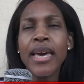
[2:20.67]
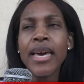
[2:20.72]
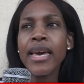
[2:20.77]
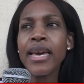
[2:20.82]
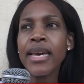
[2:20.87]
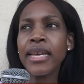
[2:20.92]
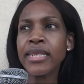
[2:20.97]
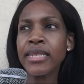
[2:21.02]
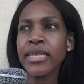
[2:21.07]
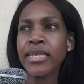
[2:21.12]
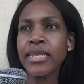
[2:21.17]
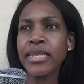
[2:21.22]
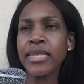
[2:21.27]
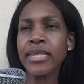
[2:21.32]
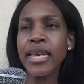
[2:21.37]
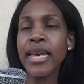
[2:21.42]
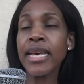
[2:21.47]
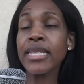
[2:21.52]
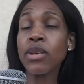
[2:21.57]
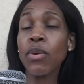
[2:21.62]
And
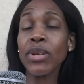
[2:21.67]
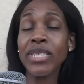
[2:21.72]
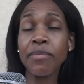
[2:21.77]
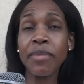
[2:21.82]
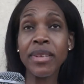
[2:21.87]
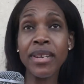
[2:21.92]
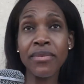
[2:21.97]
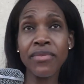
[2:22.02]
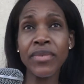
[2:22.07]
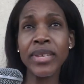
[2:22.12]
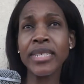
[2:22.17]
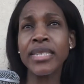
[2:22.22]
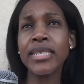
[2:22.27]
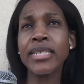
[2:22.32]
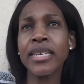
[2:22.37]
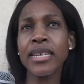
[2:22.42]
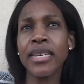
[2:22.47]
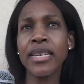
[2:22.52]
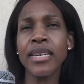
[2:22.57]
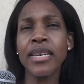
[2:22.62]
as I was
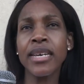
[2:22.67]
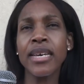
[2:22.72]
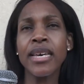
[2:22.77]
manifesting,